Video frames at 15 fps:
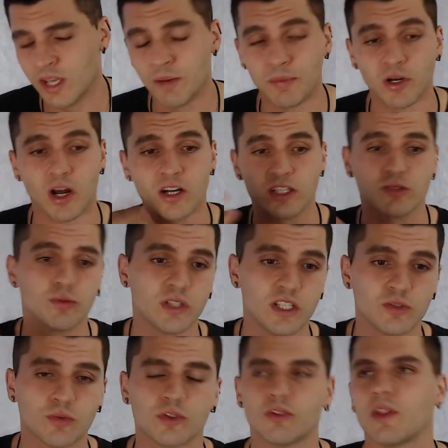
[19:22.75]
But Onyx
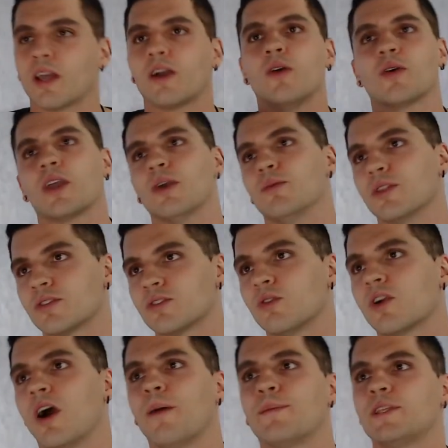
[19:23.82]
released one, they're like, okay, well, there's no
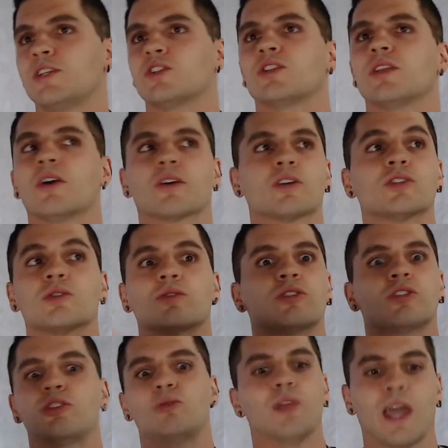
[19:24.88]
competition there because it's
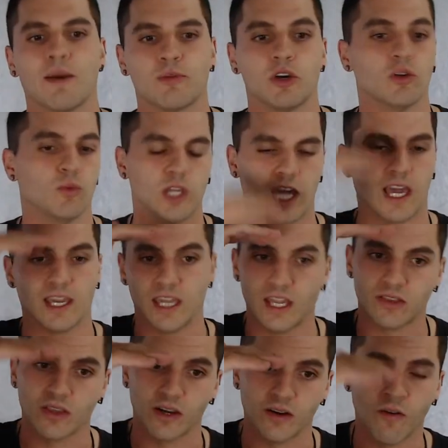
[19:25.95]
too damn good. We can't
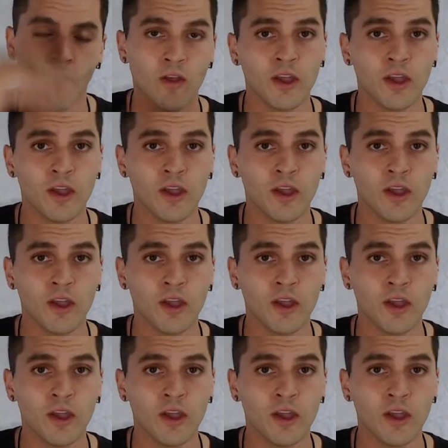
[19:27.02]
get there.